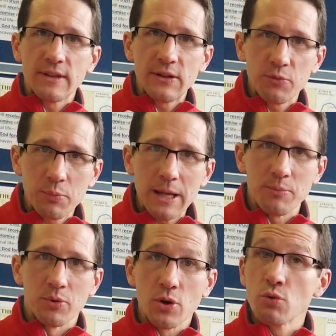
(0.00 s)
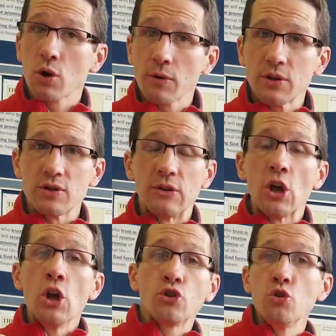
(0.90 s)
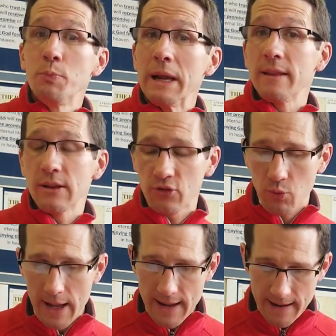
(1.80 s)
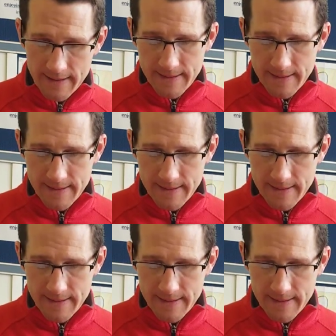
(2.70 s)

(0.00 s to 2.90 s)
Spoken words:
these people who were Christians to be this way.